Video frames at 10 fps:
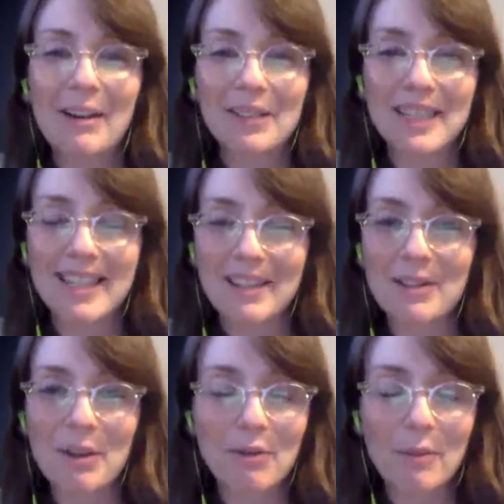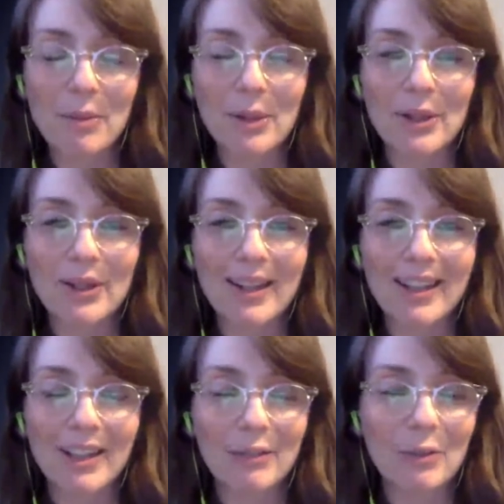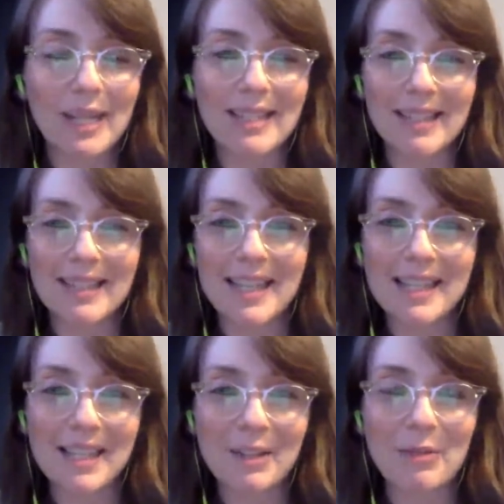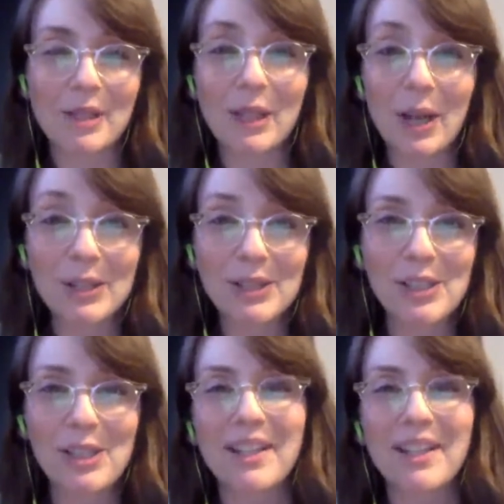only since November of 2016 since we launched.